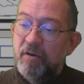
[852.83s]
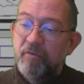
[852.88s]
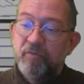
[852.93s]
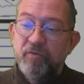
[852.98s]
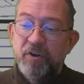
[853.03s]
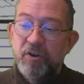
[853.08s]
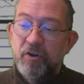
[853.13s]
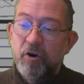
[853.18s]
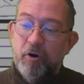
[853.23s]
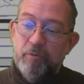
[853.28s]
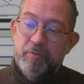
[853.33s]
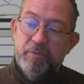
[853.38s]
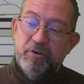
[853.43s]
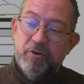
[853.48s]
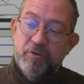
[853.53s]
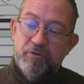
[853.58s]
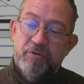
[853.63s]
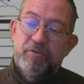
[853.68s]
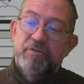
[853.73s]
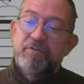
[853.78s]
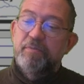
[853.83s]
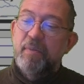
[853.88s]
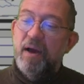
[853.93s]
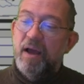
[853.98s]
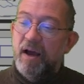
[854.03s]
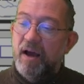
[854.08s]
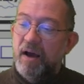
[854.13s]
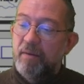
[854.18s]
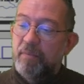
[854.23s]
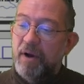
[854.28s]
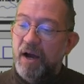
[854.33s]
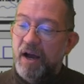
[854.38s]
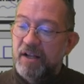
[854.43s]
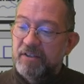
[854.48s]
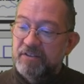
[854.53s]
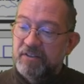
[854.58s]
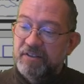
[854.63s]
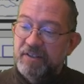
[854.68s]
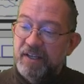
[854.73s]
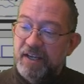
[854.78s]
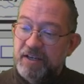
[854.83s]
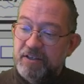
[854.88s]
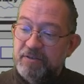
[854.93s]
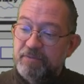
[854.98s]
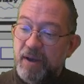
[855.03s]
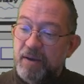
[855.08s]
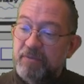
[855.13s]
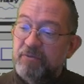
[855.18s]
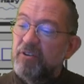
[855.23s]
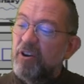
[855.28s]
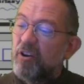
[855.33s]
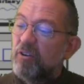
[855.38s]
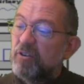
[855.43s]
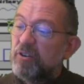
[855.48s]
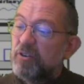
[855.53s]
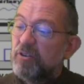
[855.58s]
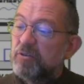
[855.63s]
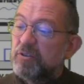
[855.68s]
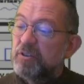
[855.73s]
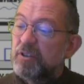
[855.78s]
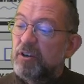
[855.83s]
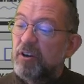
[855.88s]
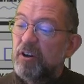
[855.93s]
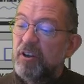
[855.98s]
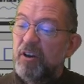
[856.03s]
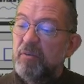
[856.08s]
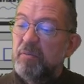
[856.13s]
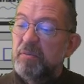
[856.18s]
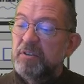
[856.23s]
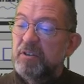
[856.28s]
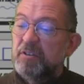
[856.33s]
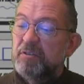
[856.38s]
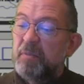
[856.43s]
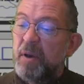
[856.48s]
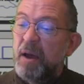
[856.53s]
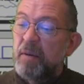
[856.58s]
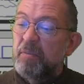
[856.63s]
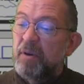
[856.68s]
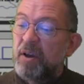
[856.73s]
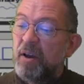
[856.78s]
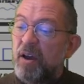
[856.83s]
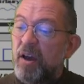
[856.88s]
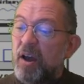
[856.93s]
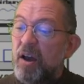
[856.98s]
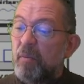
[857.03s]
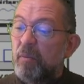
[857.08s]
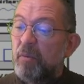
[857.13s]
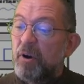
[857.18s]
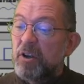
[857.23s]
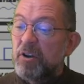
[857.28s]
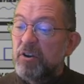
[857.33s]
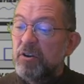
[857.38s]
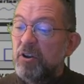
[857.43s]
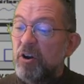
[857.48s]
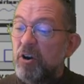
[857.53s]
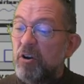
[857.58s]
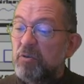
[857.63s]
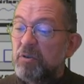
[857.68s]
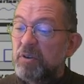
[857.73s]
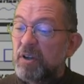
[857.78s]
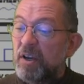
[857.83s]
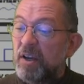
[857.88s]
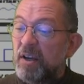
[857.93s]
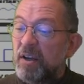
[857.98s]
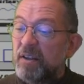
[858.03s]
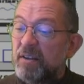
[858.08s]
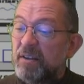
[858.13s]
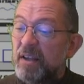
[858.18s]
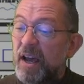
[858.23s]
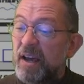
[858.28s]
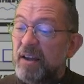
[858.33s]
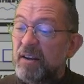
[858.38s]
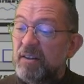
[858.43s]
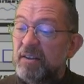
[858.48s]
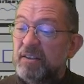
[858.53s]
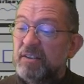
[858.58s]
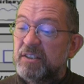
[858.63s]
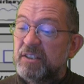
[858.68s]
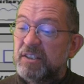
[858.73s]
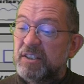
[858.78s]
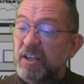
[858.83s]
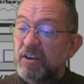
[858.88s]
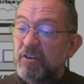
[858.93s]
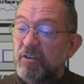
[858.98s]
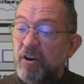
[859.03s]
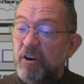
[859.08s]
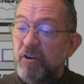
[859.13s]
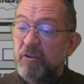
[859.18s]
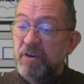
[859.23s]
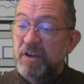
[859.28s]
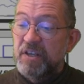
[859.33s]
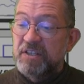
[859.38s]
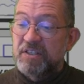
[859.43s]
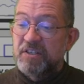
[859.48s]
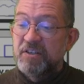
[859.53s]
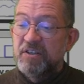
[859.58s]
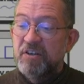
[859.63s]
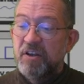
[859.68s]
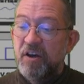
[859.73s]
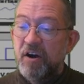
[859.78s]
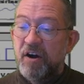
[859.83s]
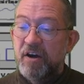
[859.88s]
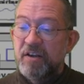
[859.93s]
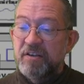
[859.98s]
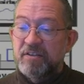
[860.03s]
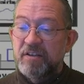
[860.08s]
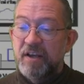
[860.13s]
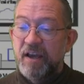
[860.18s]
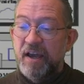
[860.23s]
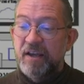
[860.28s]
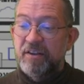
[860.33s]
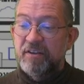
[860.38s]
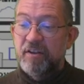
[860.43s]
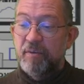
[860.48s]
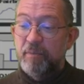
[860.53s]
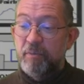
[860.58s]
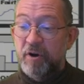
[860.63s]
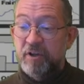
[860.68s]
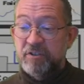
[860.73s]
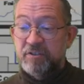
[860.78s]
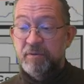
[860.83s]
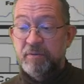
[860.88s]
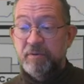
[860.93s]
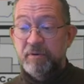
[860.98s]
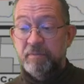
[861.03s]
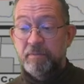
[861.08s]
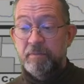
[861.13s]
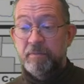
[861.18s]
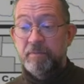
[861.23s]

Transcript: we normally don't use Mars and Danish maps. We only use the kilometers map. But note that zero is not at the bottom.